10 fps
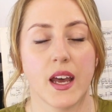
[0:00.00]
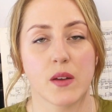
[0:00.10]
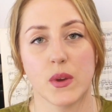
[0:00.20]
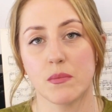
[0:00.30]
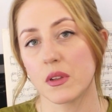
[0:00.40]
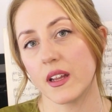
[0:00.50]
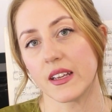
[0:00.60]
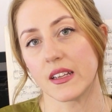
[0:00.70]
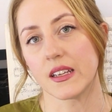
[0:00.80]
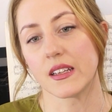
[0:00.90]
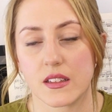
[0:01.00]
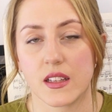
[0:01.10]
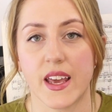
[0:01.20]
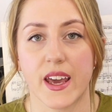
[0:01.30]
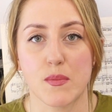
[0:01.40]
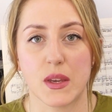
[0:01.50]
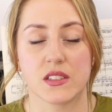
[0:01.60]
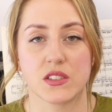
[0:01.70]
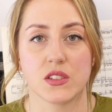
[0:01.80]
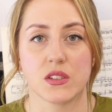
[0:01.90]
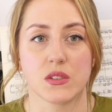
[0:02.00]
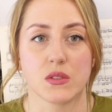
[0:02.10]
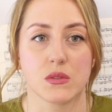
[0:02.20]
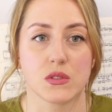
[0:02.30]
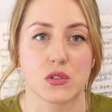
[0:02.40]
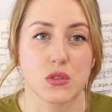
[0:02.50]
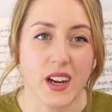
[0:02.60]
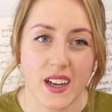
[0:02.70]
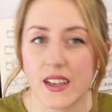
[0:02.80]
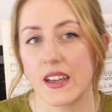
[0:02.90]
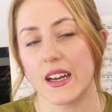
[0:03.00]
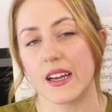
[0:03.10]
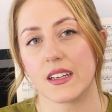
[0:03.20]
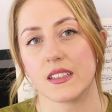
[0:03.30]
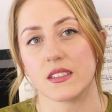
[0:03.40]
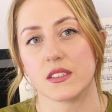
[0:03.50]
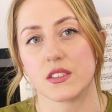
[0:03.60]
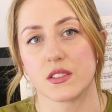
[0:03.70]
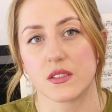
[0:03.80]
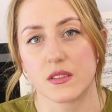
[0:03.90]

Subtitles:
And when playing it, the aim is to try and